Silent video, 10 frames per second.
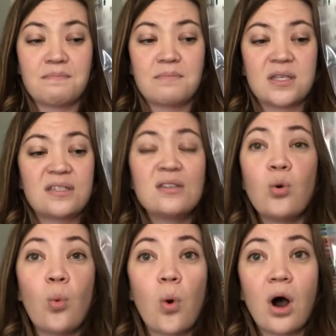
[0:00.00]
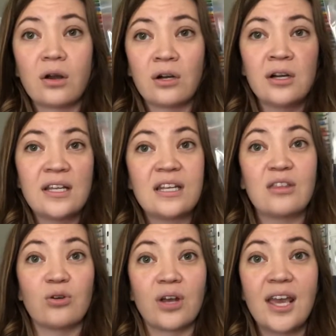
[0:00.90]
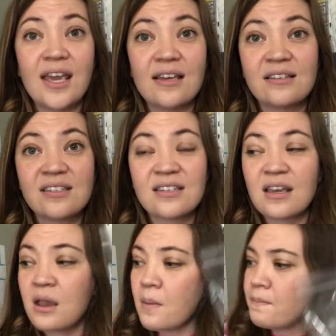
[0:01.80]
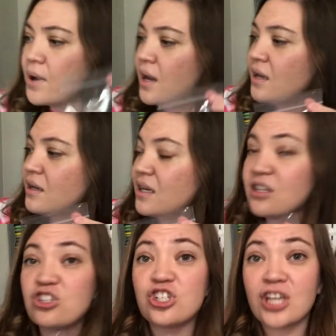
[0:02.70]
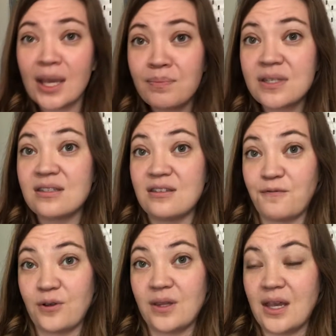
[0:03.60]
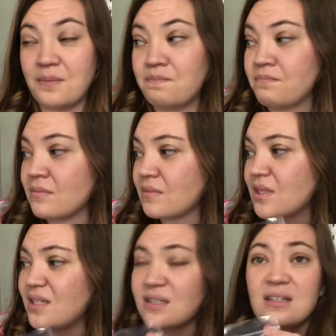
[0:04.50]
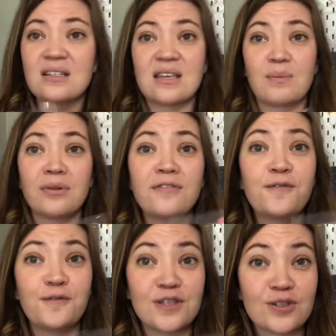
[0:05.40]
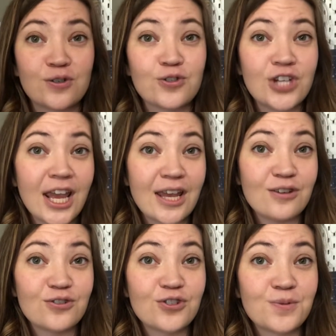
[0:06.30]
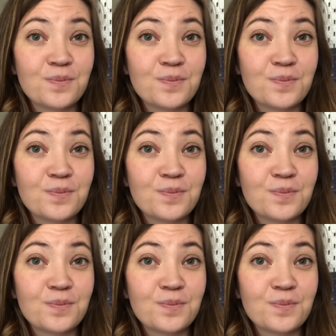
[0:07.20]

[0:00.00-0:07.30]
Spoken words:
It's still water in either case, but it's shaped differently. This is an example of a physical change.